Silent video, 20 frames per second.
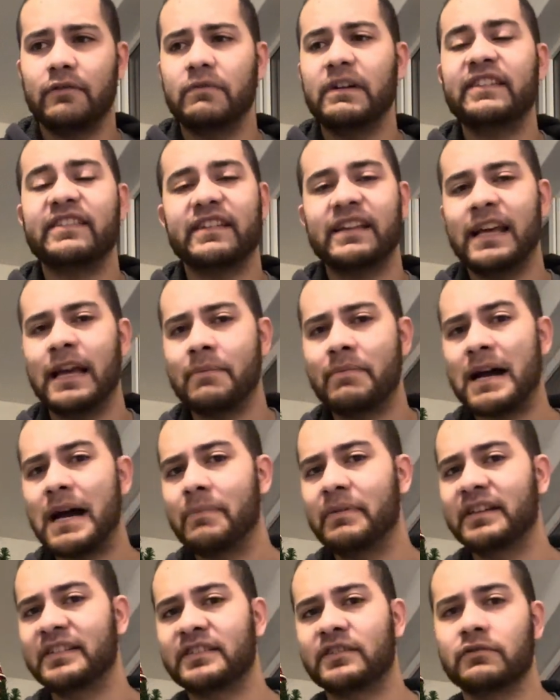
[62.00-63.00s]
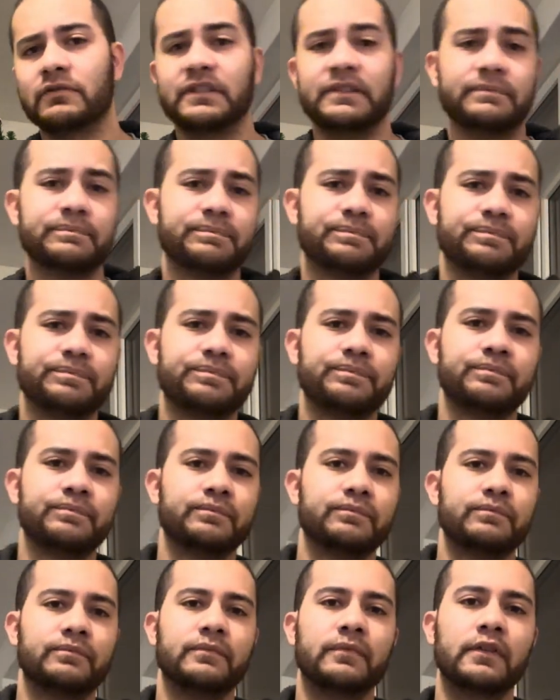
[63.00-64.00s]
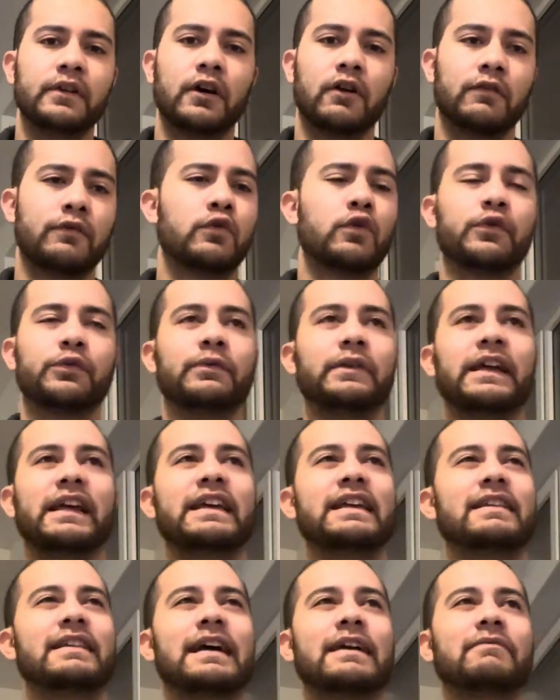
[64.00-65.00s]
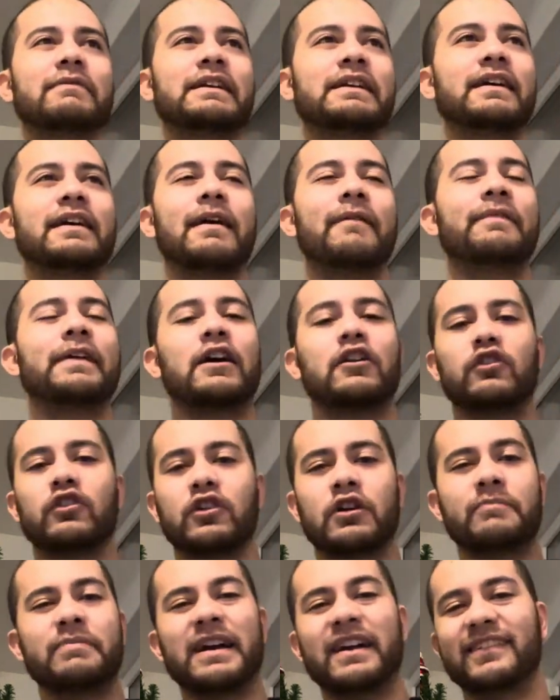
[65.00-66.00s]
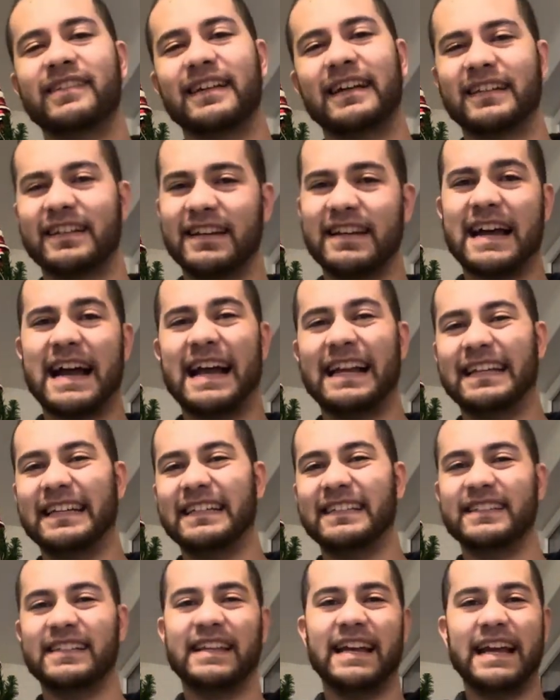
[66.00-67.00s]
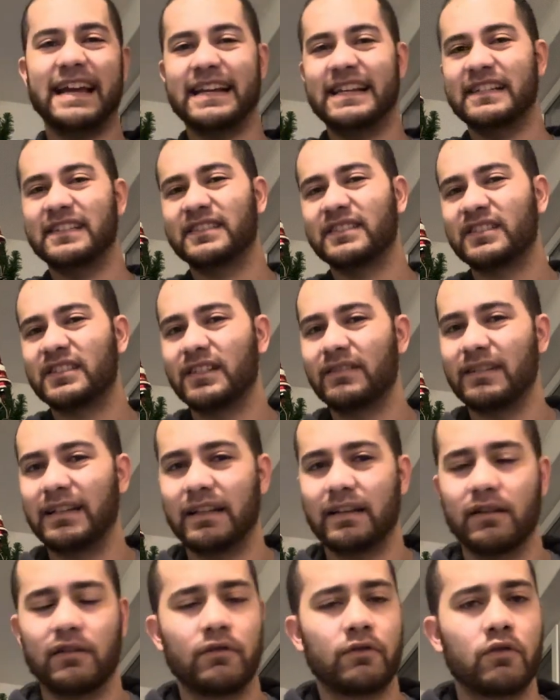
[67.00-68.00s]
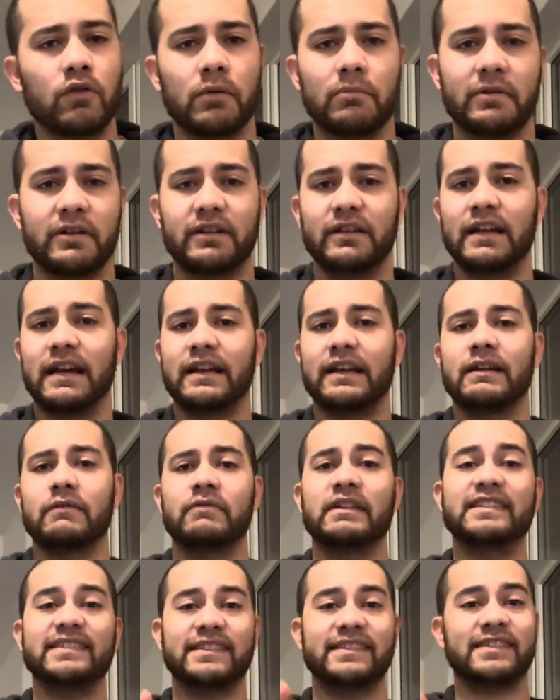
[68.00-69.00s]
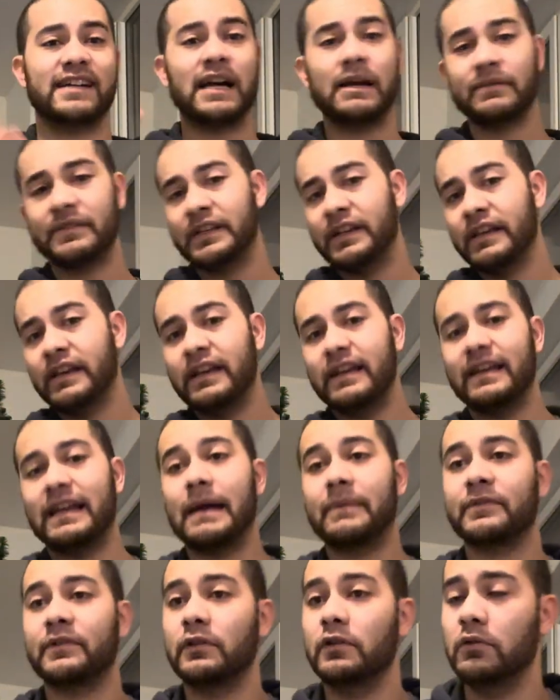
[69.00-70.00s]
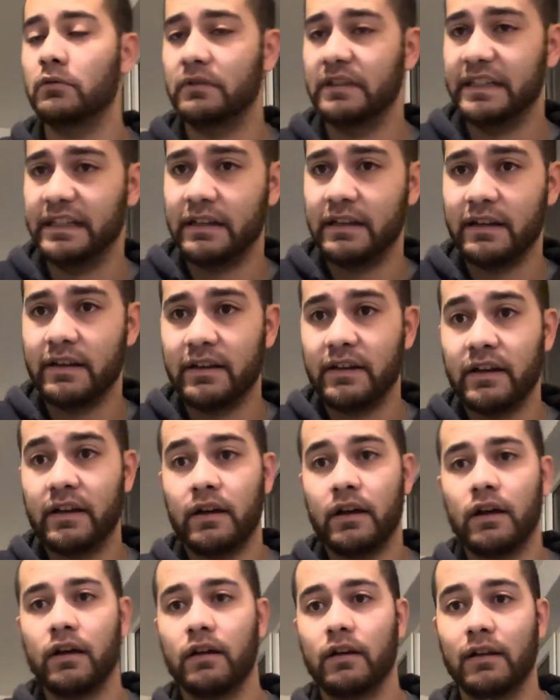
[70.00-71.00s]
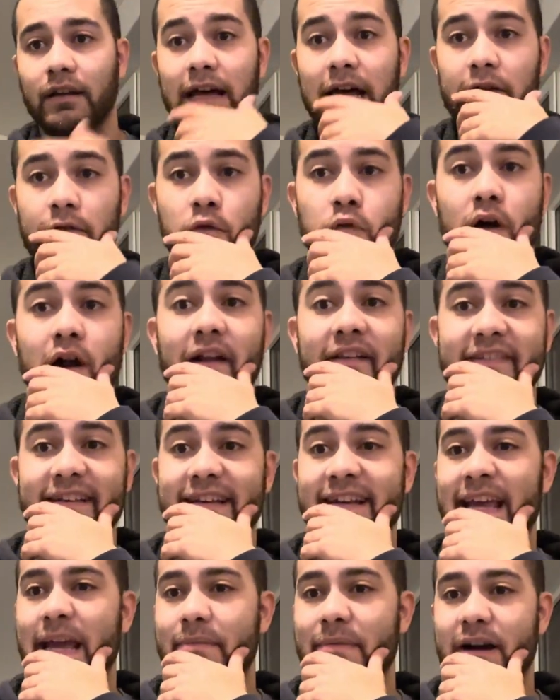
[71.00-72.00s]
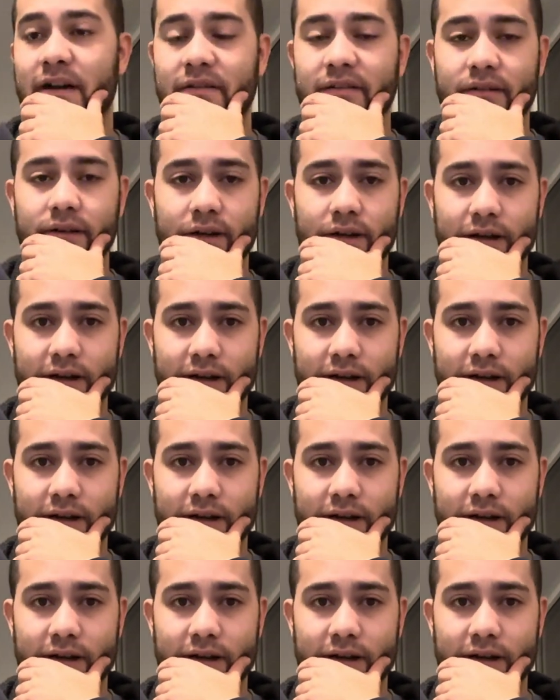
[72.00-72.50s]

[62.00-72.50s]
recent hip hop history. Of course, I'm not going to compare it to like the 90s and the 80s and stuff like that, of course, but like in recent times, absolutely. A lot of quality came out